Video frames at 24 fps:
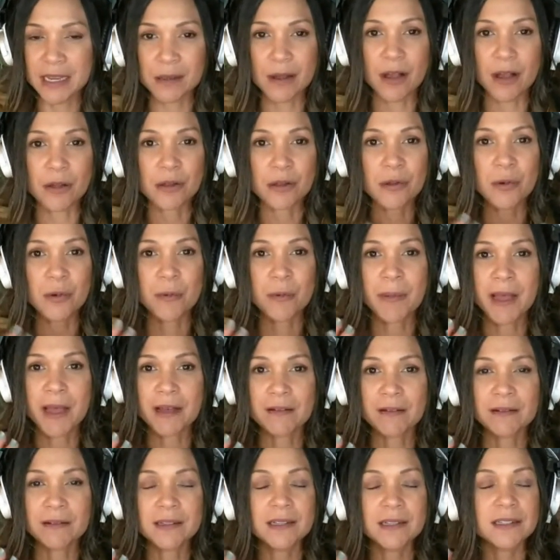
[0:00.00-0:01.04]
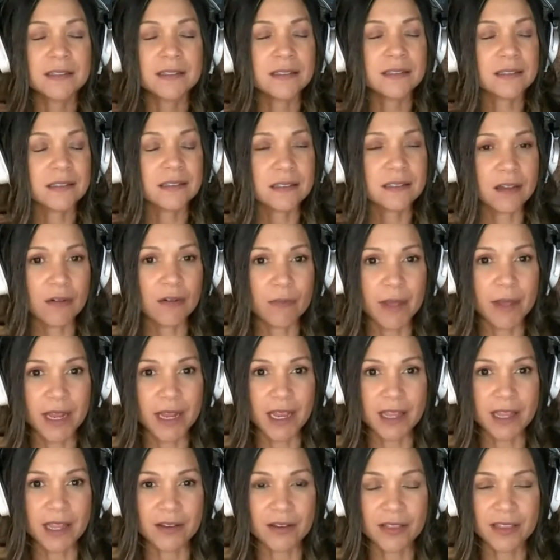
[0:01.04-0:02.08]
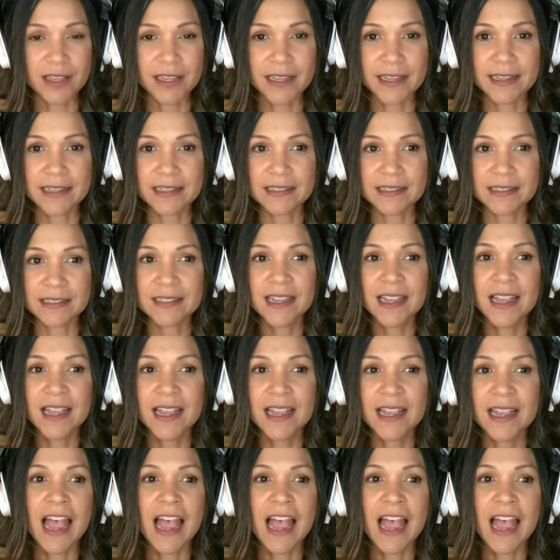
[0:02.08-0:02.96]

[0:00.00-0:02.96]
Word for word: it's also about so many other things.